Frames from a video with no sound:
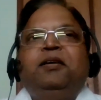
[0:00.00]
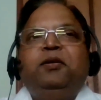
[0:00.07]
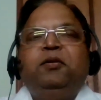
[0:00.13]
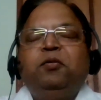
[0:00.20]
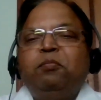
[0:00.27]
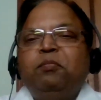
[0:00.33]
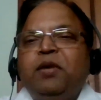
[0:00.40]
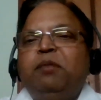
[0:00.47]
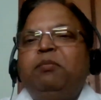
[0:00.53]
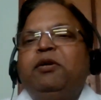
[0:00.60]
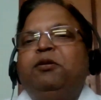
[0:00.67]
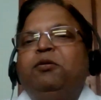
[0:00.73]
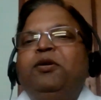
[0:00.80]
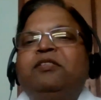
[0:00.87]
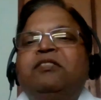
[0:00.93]
you may
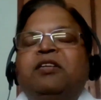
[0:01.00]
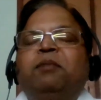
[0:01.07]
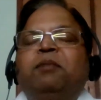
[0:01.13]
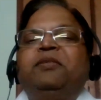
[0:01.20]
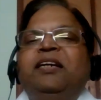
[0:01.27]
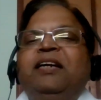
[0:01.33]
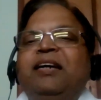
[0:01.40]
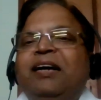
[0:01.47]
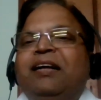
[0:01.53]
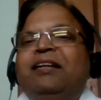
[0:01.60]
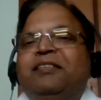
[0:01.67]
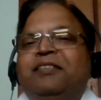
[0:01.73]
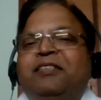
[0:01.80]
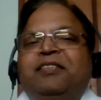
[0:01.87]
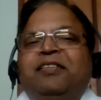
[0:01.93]
be doing something
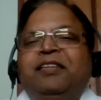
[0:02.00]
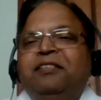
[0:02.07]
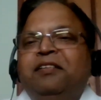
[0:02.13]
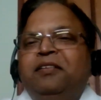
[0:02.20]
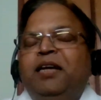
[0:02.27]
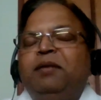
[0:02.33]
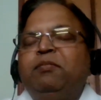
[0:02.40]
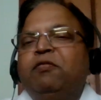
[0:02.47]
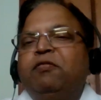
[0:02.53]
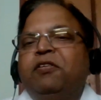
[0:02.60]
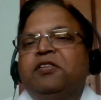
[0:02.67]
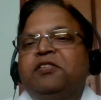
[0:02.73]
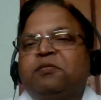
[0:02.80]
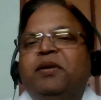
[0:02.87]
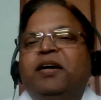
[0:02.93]
else in the name of a
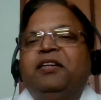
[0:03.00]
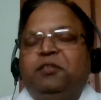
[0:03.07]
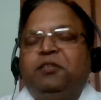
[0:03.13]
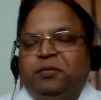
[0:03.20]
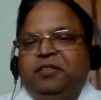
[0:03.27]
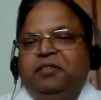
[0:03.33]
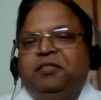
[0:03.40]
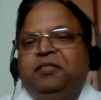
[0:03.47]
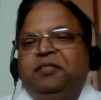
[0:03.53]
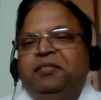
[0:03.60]
risk management,